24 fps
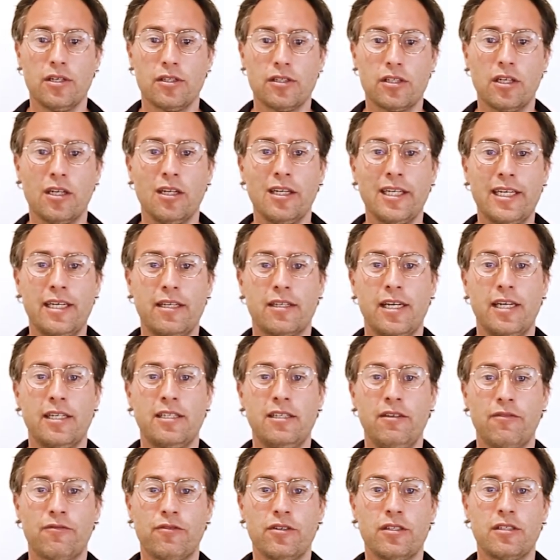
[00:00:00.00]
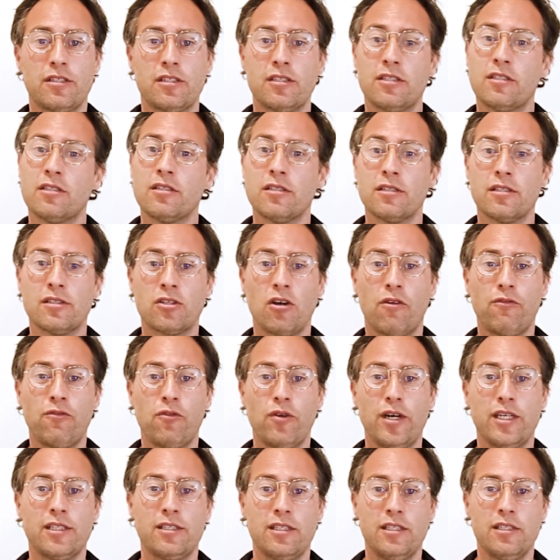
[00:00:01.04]
to link their different
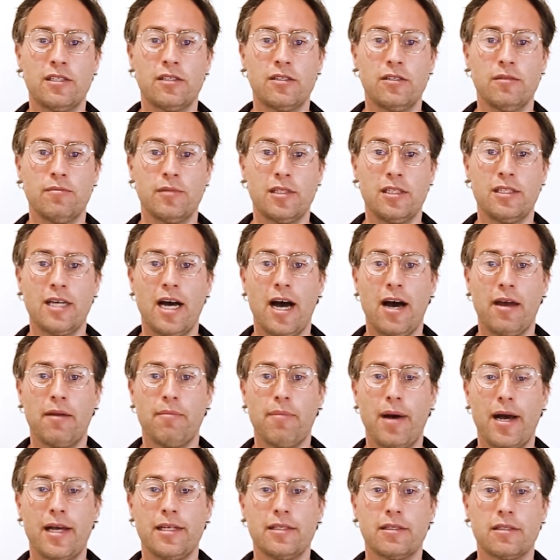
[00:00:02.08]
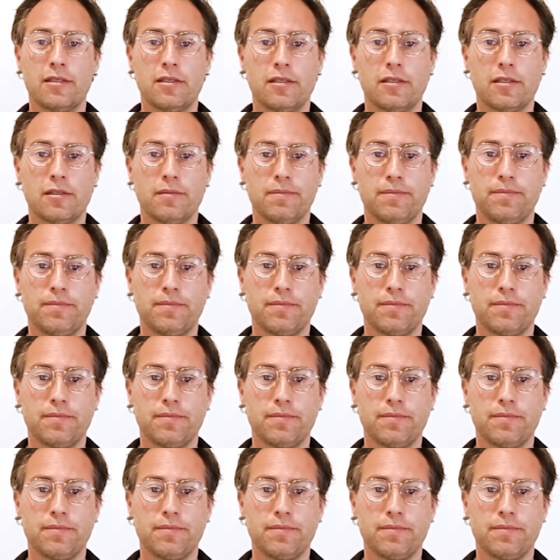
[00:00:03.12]
software systems and databases.